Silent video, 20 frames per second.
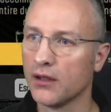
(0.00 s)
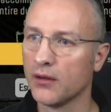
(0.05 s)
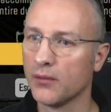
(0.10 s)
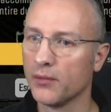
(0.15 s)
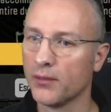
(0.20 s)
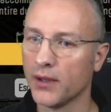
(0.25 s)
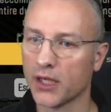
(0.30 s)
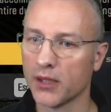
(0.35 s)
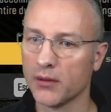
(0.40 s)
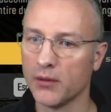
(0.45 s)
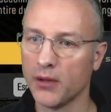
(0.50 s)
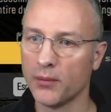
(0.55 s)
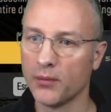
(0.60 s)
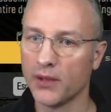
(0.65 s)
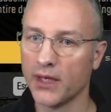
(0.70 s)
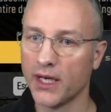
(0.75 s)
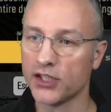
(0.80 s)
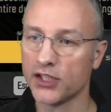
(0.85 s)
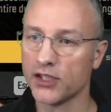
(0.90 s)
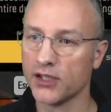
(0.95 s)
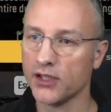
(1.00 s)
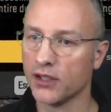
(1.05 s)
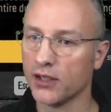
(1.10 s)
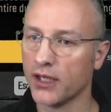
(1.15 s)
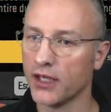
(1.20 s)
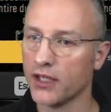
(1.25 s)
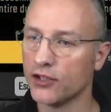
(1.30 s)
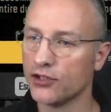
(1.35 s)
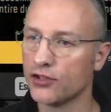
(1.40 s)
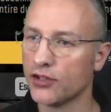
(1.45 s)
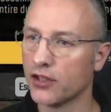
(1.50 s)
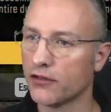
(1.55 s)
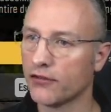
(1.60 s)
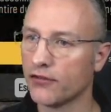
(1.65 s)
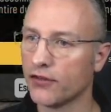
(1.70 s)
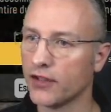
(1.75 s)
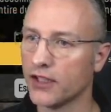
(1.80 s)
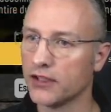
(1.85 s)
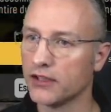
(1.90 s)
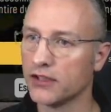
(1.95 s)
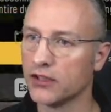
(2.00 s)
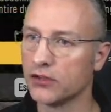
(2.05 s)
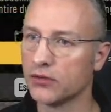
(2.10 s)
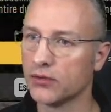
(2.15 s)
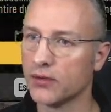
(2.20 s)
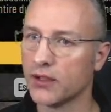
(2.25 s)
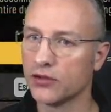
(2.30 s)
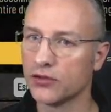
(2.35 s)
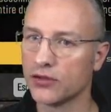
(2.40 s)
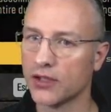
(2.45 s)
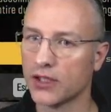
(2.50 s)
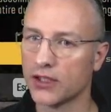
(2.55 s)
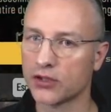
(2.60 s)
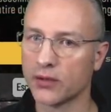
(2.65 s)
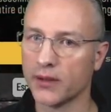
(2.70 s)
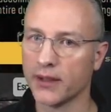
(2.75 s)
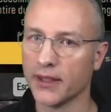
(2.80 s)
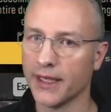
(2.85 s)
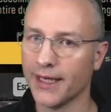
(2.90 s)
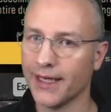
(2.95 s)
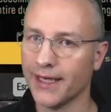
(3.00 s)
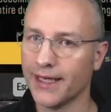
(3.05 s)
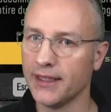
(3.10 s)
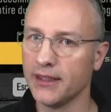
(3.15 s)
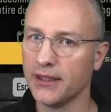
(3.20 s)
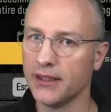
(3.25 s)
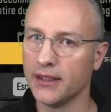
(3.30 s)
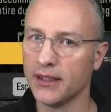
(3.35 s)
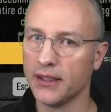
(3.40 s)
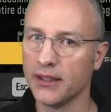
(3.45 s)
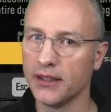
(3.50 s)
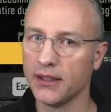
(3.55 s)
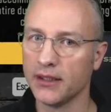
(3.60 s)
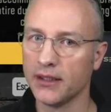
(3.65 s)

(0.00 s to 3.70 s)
Pick them up. We're actually in the right truck for this as well, so that's quite handy.